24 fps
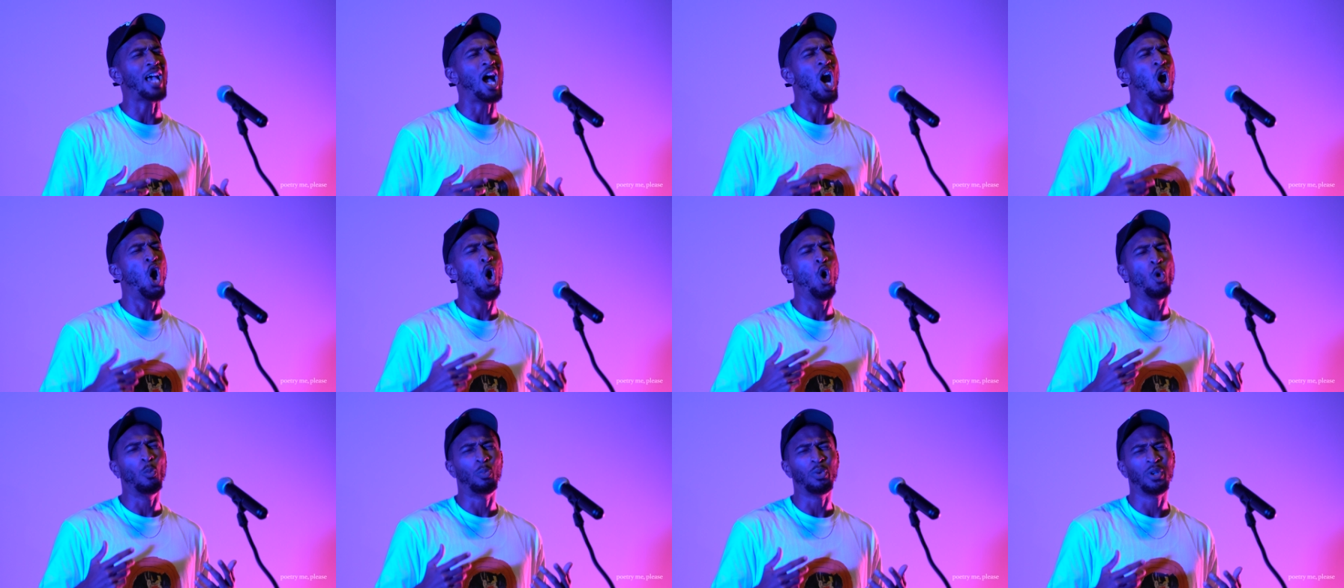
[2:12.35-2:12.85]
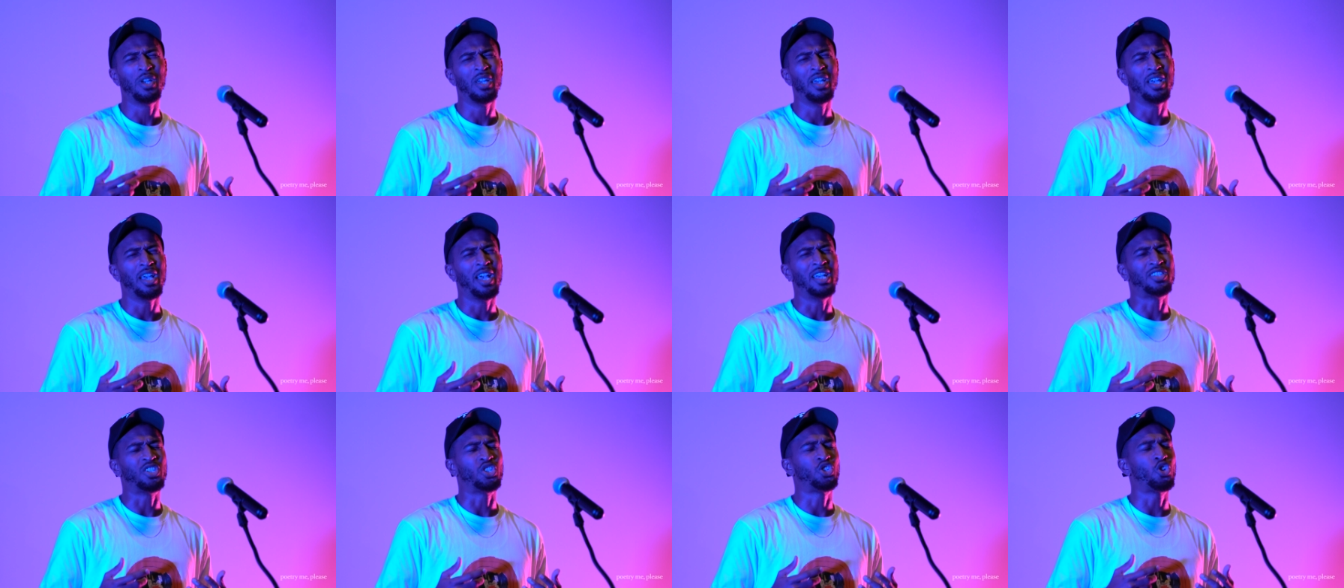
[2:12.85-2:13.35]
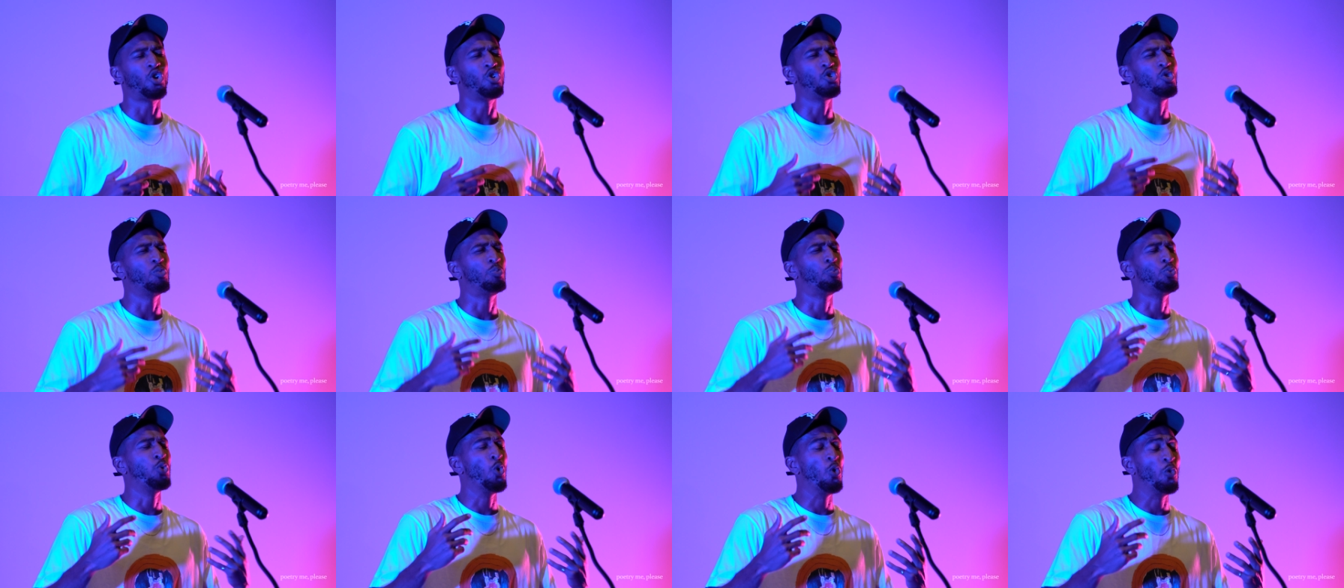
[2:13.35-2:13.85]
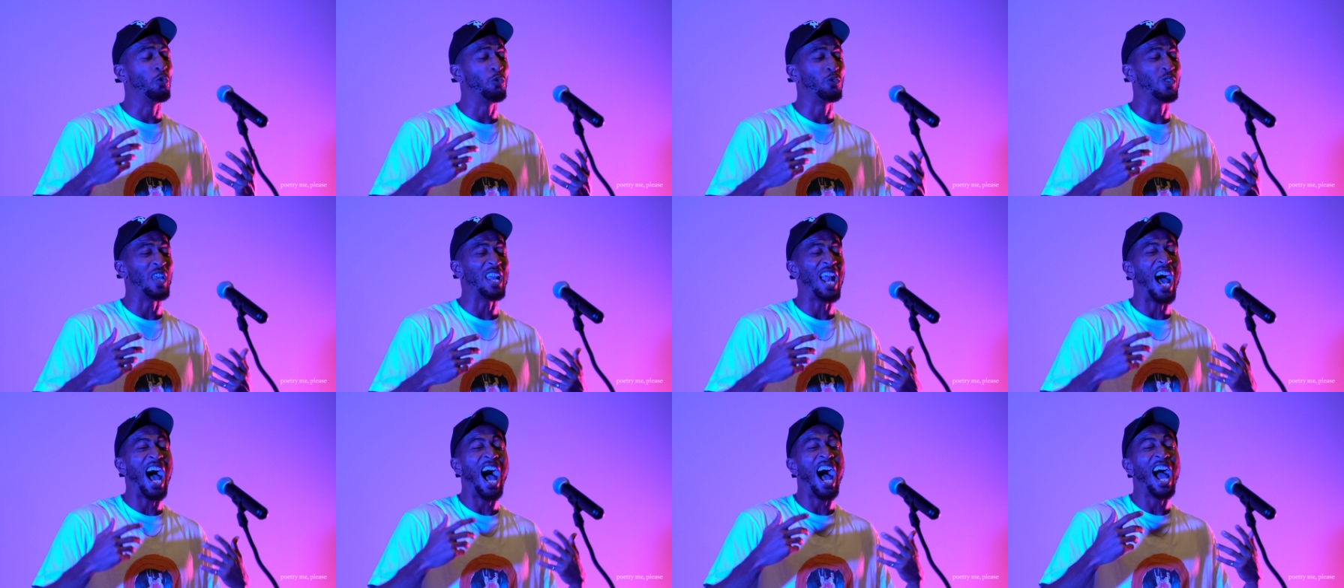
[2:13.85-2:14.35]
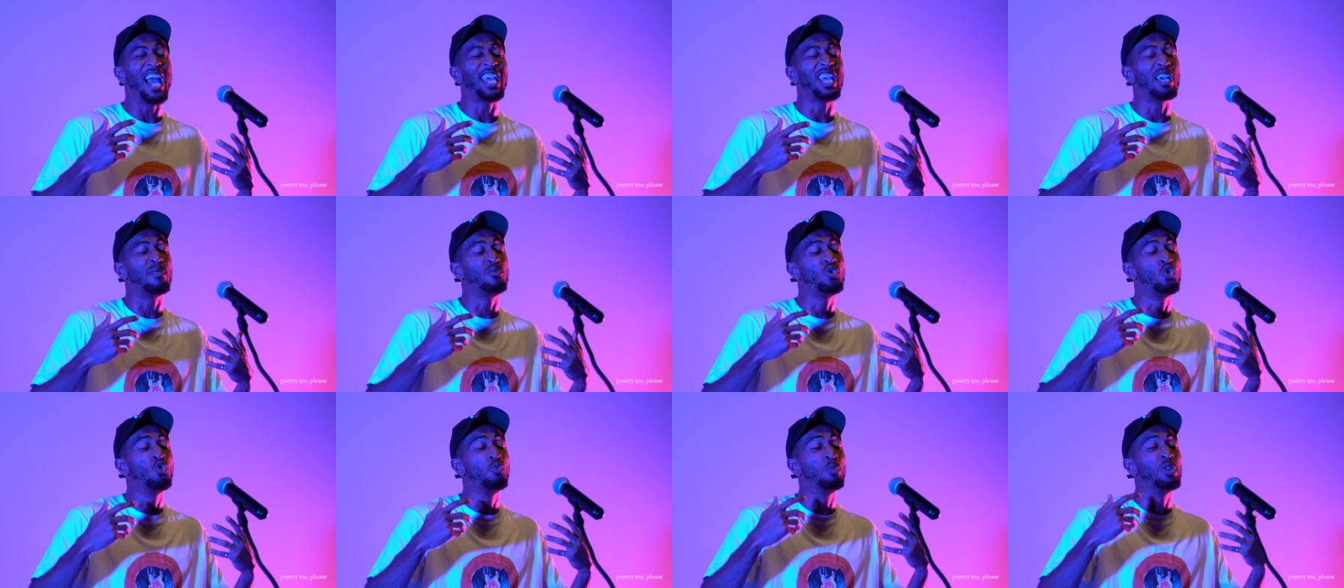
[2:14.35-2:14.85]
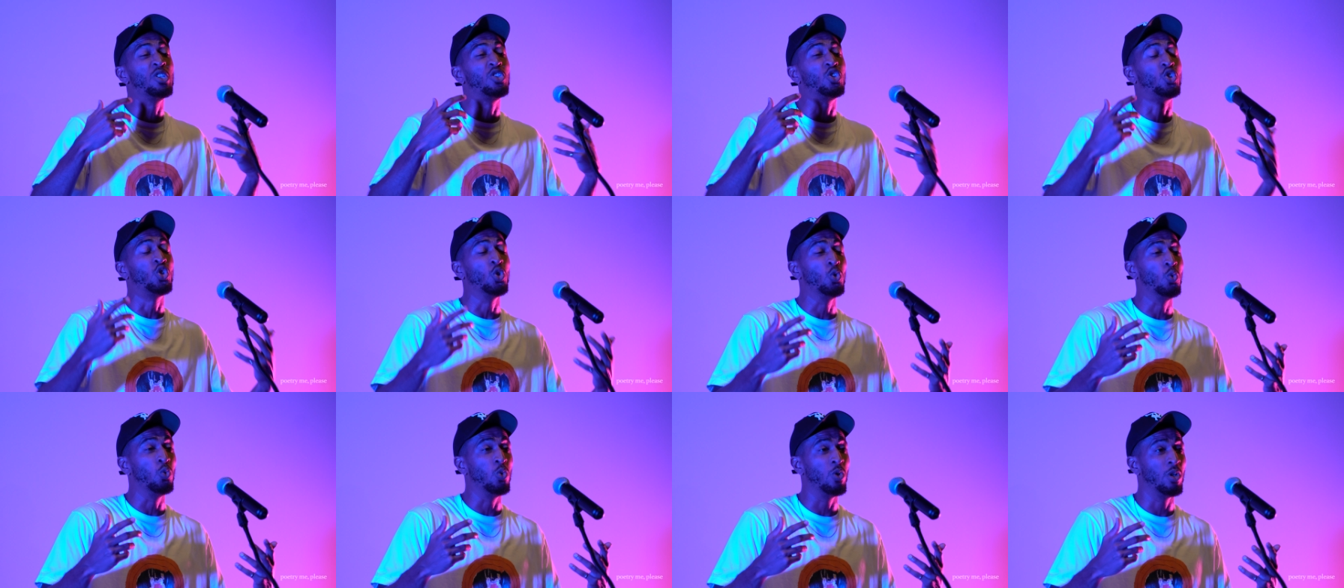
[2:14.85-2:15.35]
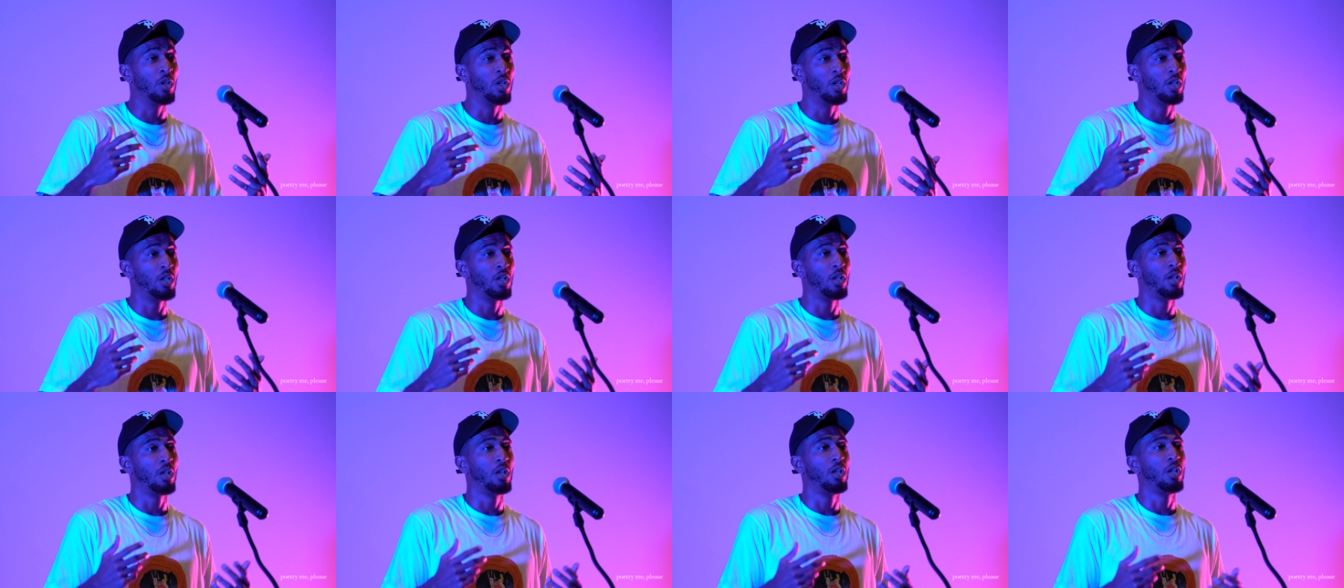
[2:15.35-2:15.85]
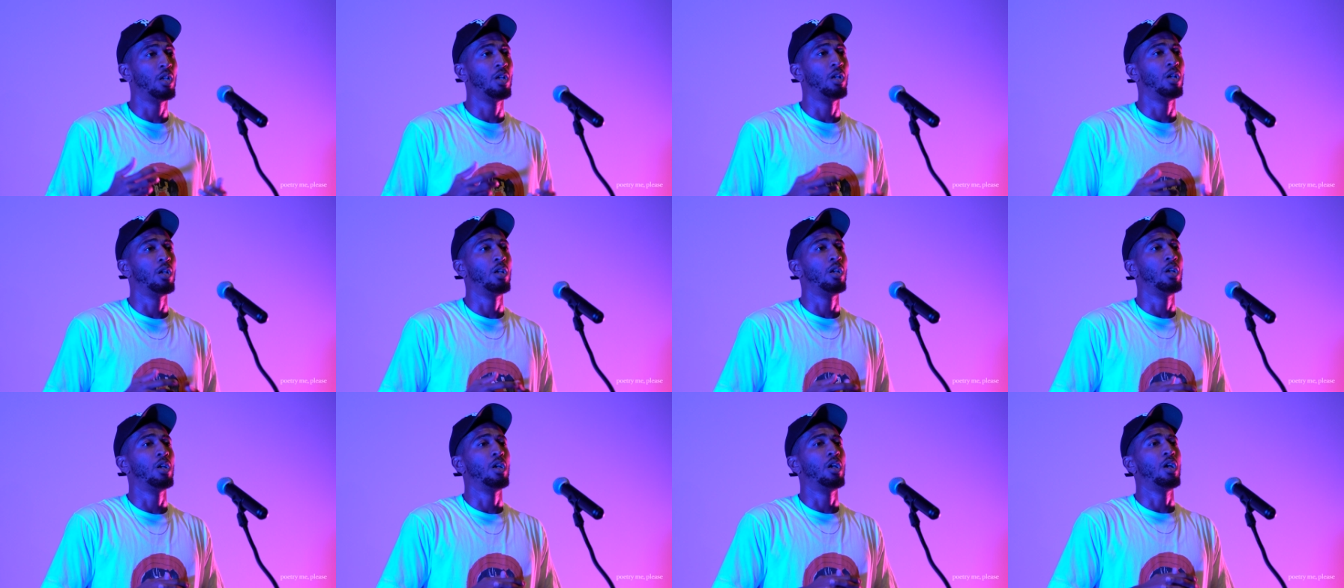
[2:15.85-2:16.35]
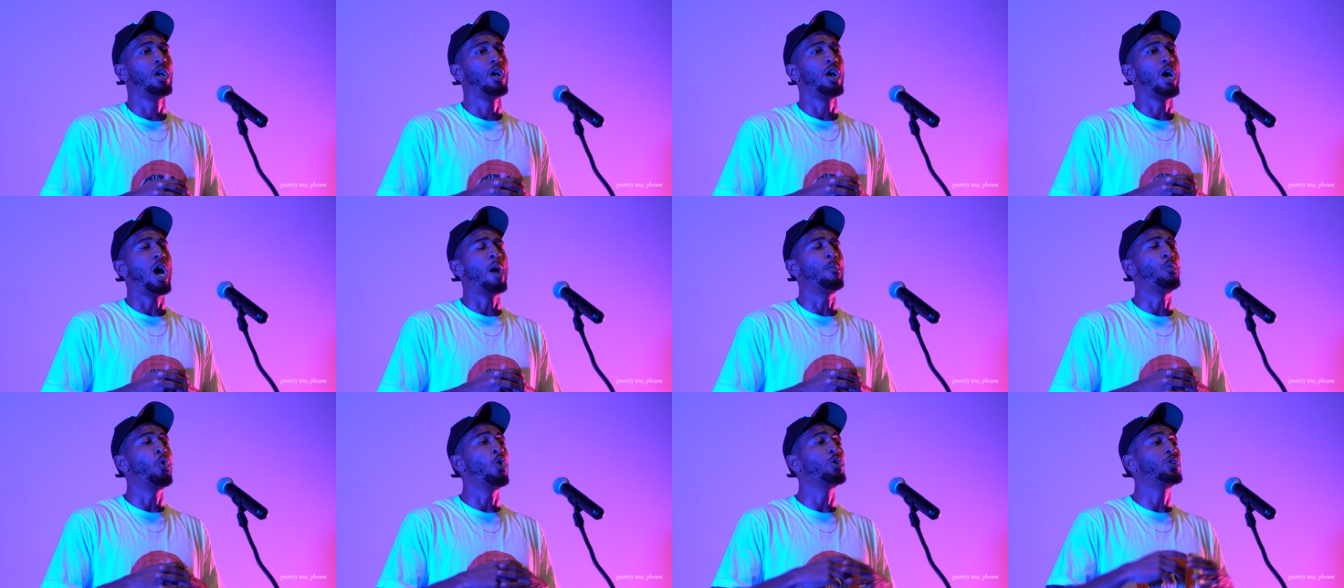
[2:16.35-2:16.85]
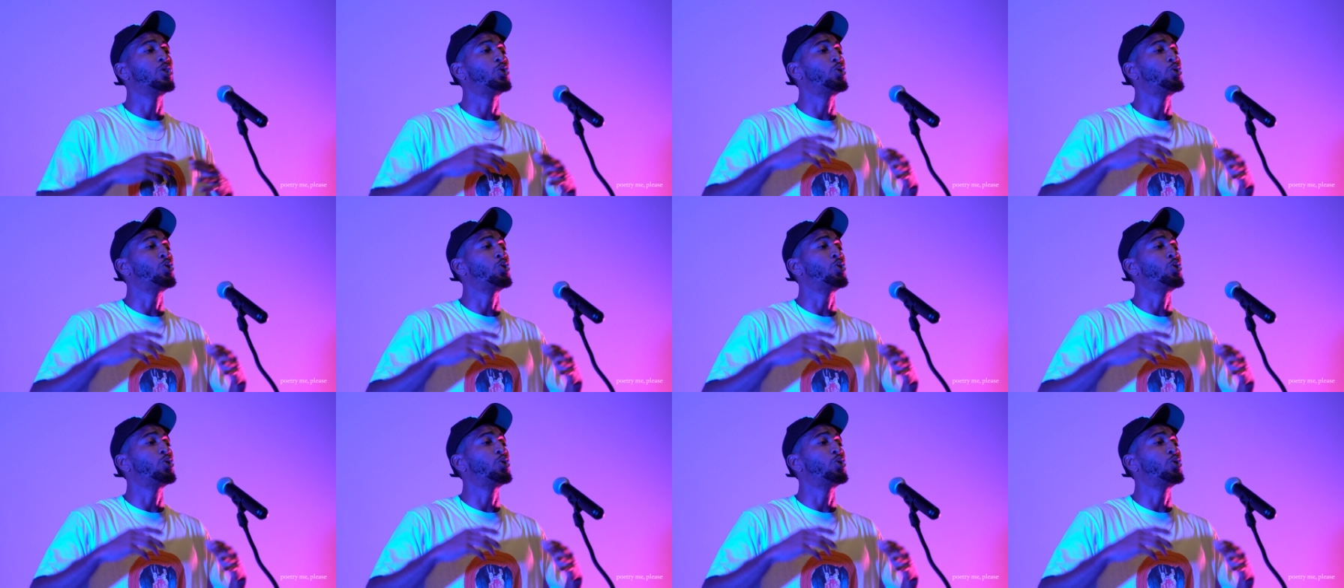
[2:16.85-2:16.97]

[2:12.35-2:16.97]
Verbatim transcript: I hope it's to show you proof that I am human too. I'm going